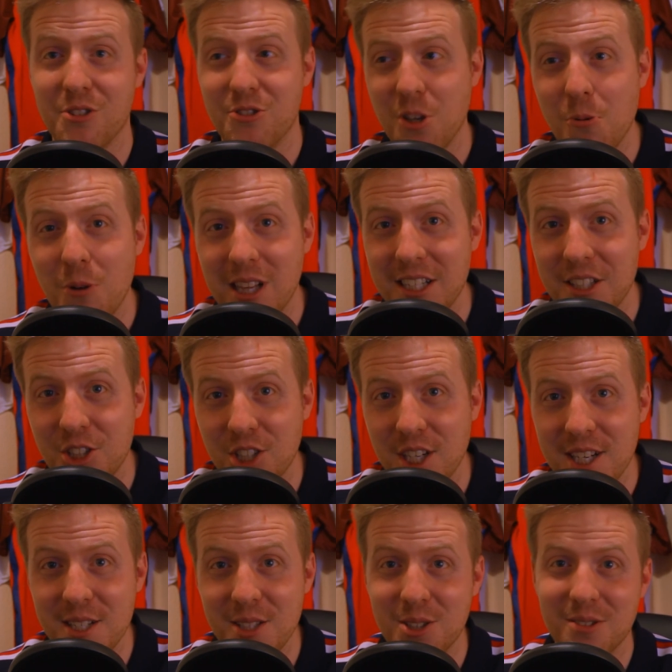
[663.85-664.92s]
So that's two clean
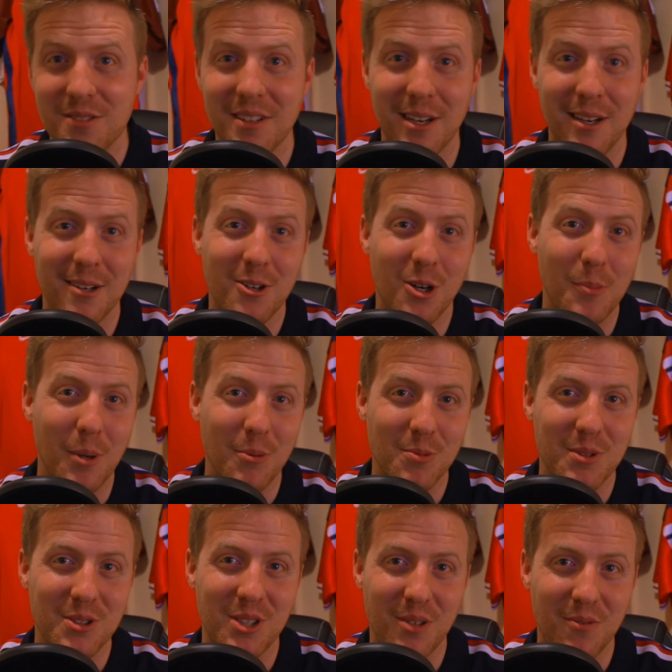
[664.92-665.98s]
sheets. Call
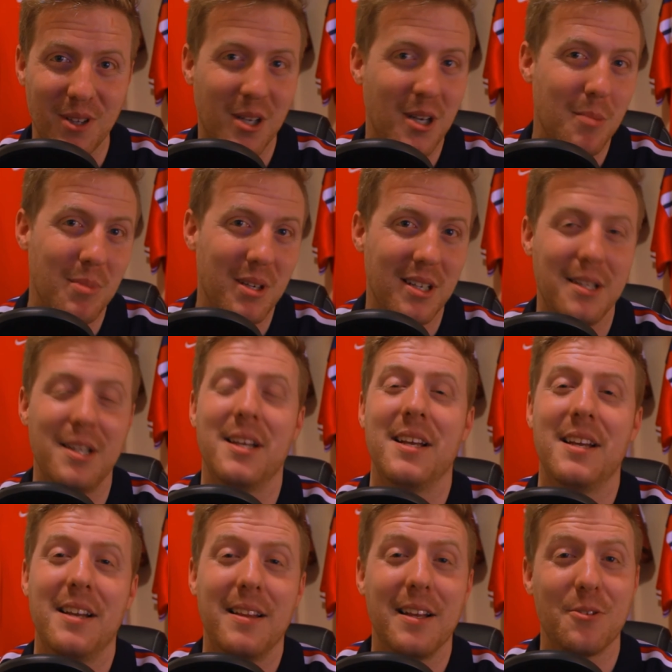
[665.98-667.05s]
me optimistic if you like, but
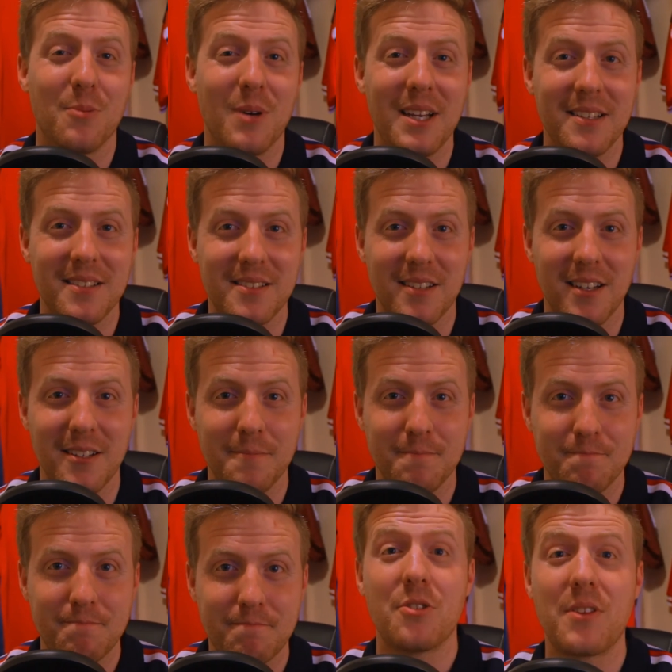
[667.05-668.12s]
let's wait and
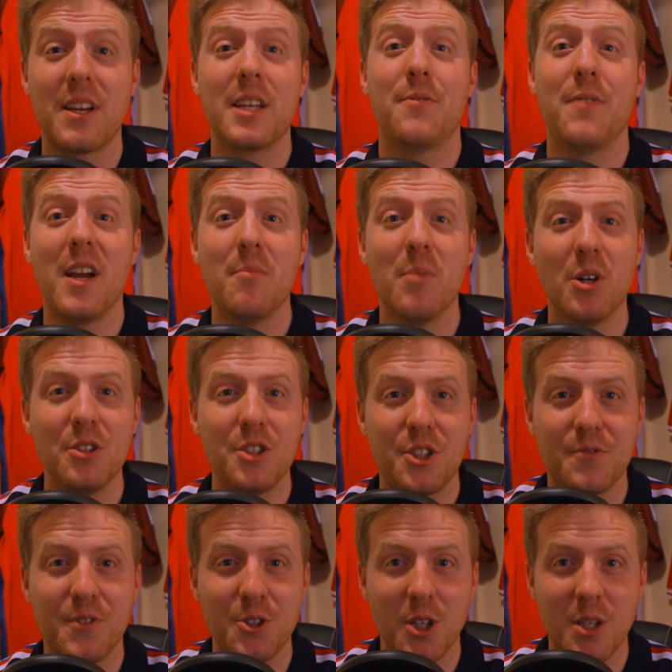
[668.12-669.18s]
see. So thank you very
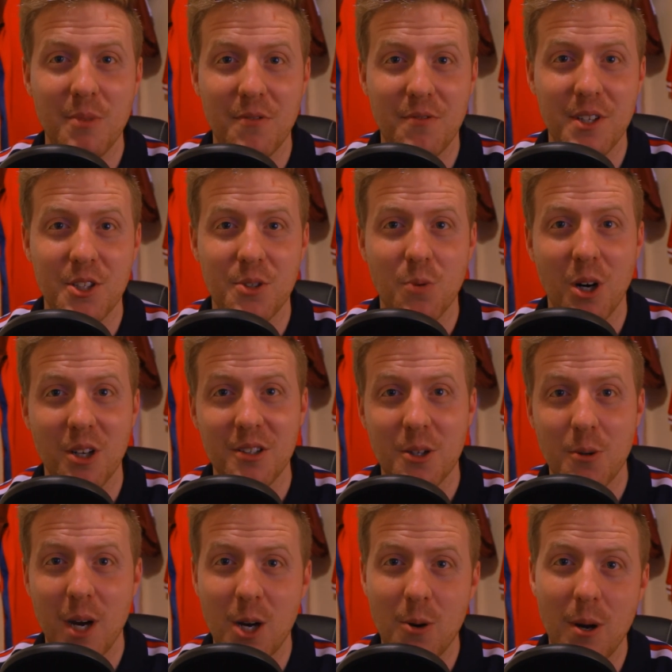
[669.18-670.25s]
much for joining me for this
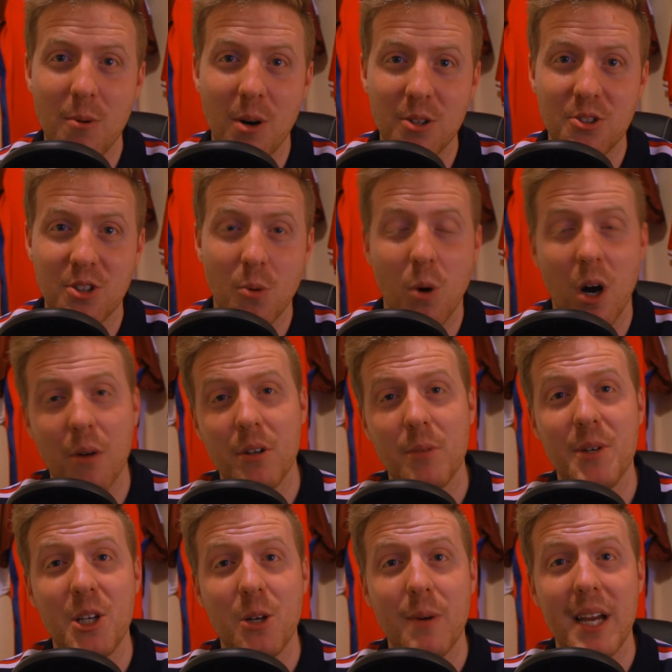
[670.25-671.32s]
one. Quite a quick one. So what
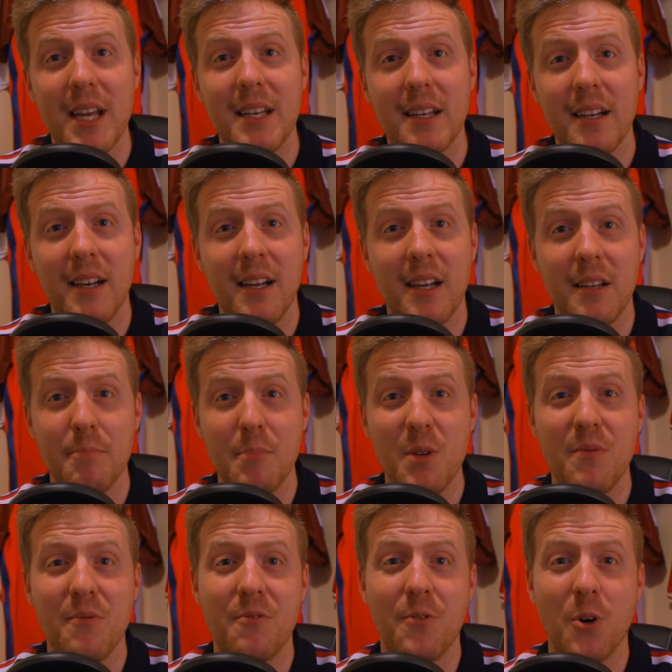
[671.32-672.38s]
I'm going to be doing
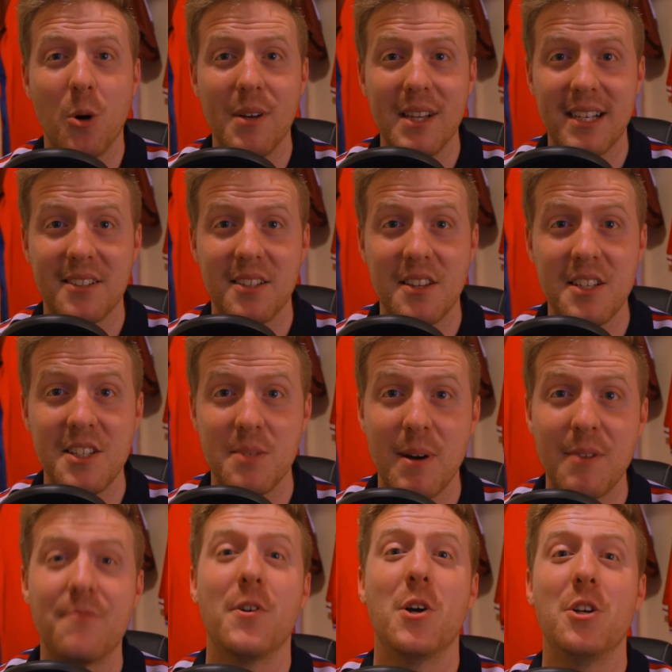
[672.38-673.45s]
moving forward, like I said,
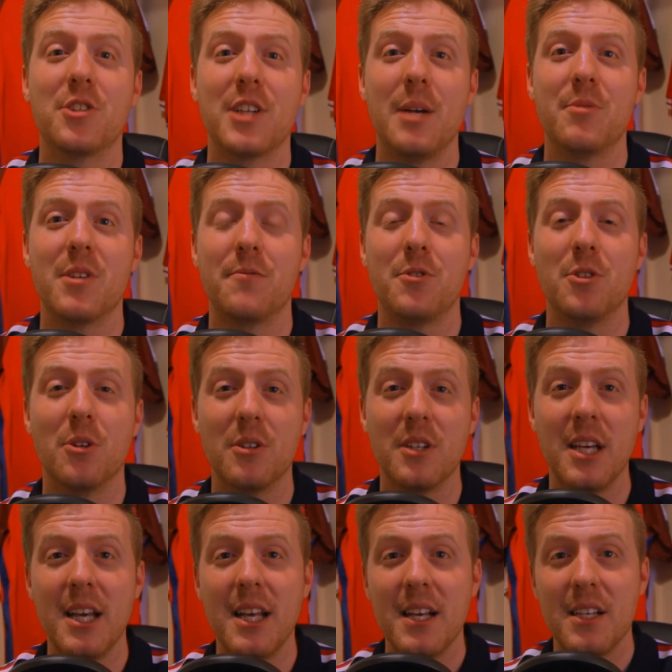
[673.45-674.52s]
these are my first games I've
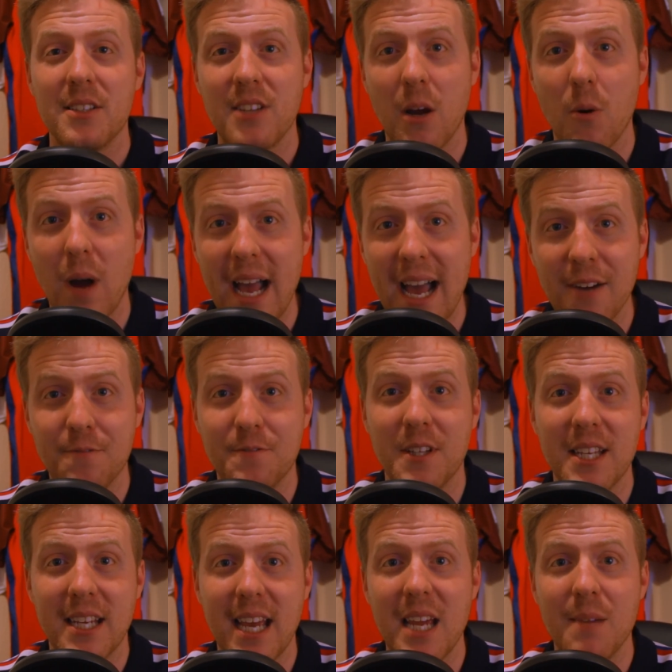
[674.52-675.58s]
done. So
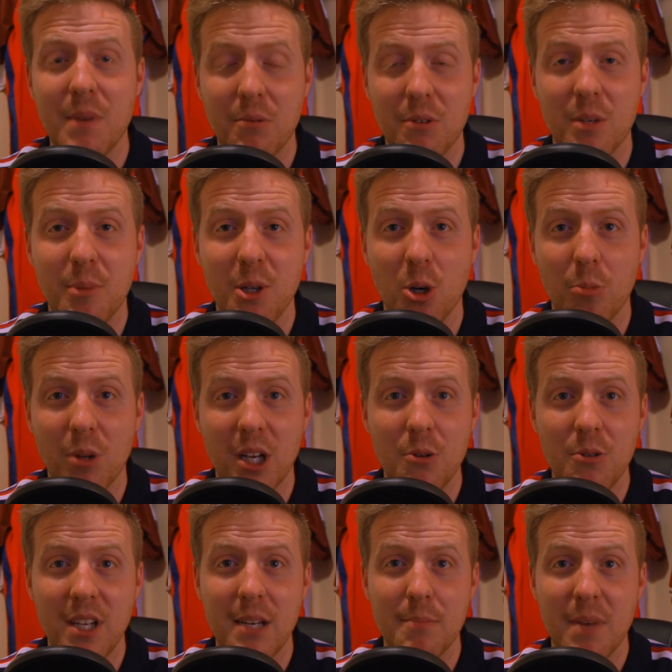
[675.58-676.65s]
after the game, I'm going to be
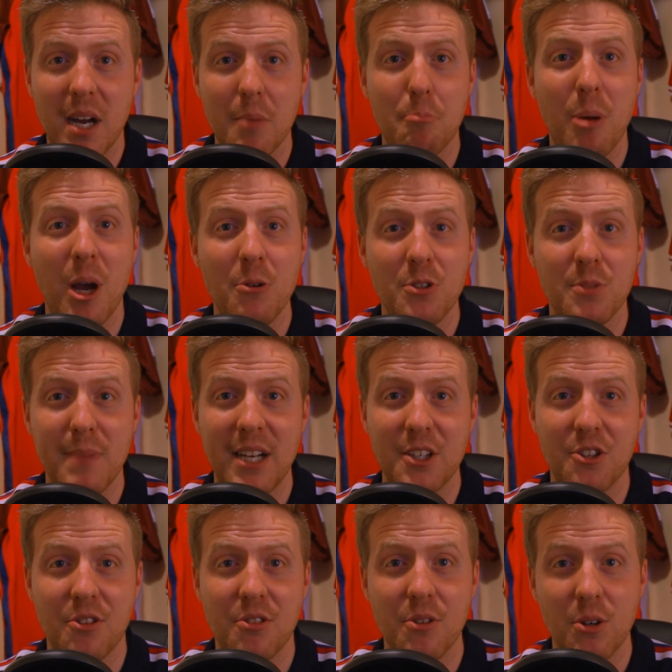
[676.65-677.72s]
uploading my
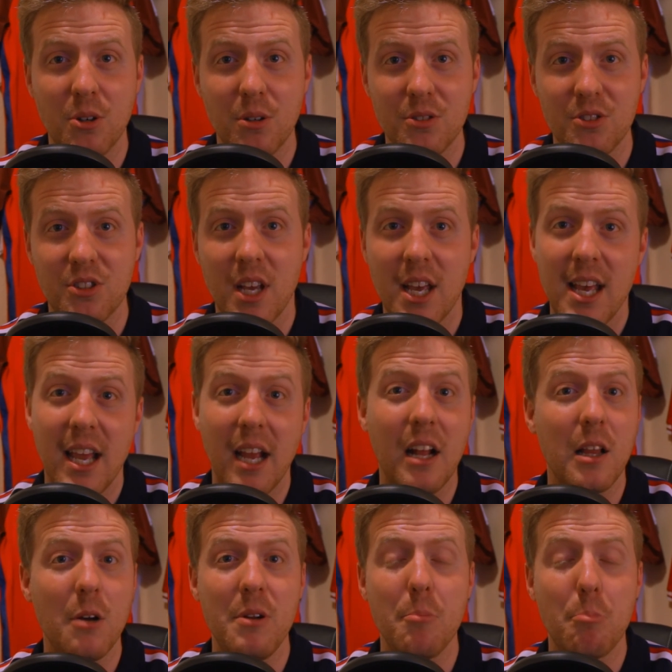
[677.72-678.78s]
post-match thoughts,
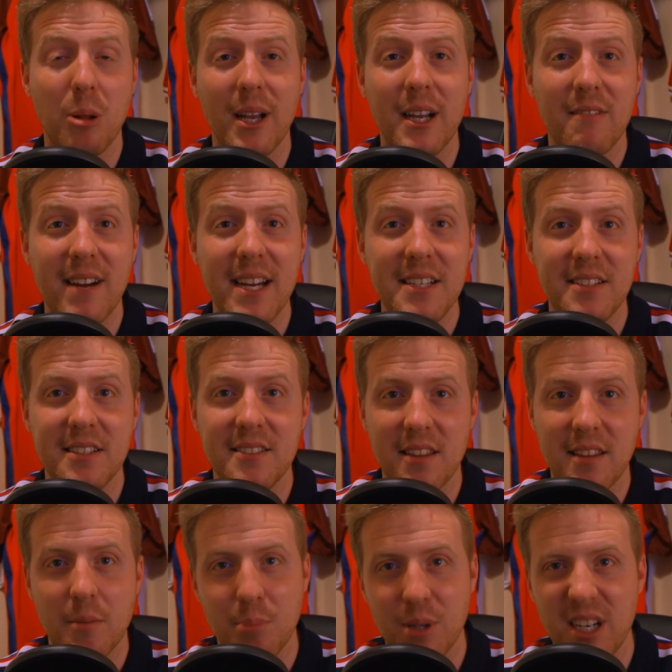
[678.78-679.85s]
including player
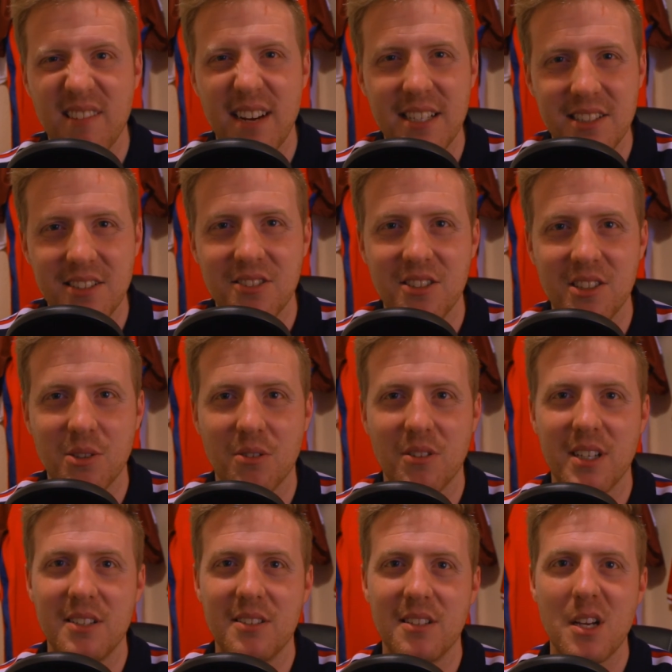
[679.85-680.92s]
ratings. I think player ratings is a
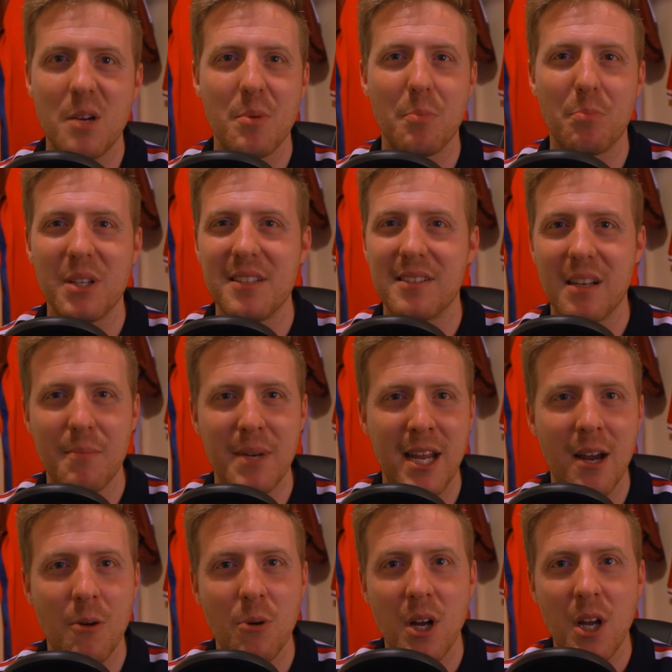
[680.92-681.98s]
good thing to do, but please
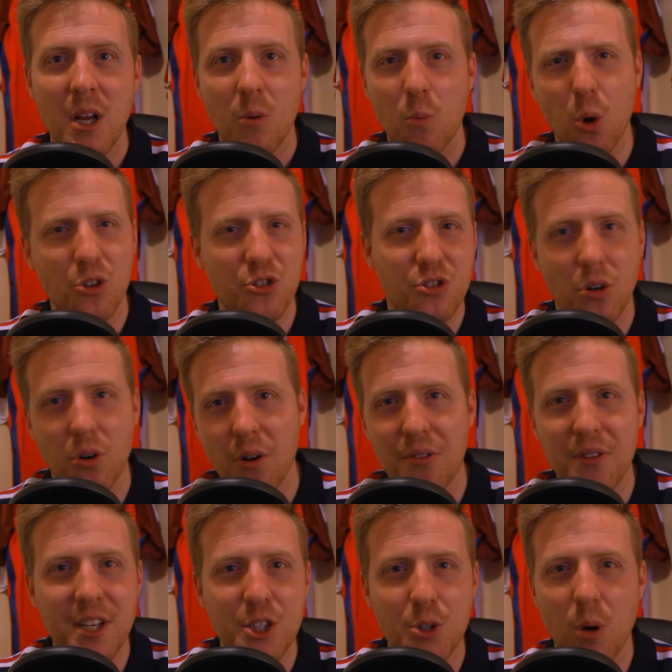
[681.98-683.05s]
let me know what
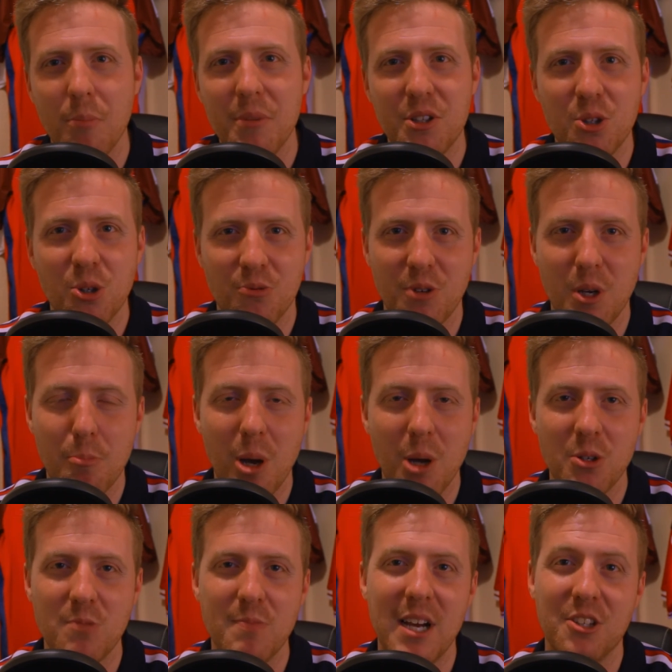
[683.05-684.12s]
sort of things you want me to cover in
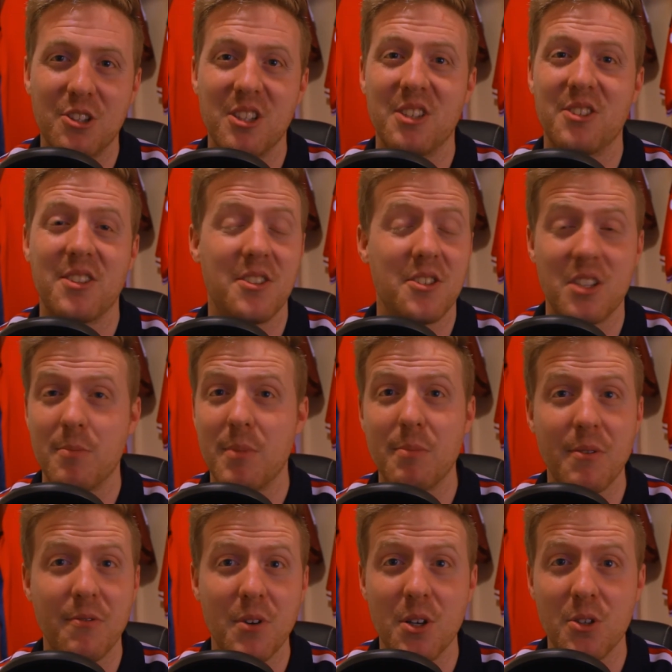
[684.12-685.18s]
a post-match. Like I said, it's
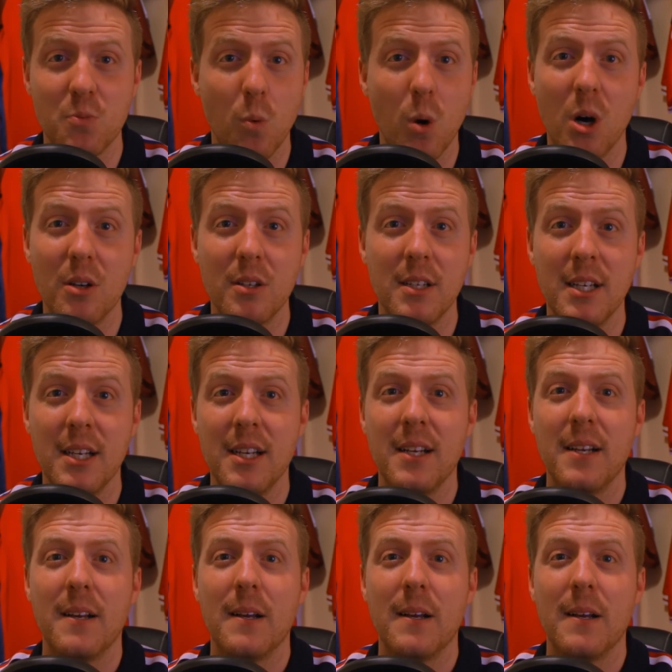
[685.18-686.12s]
going to be my first one.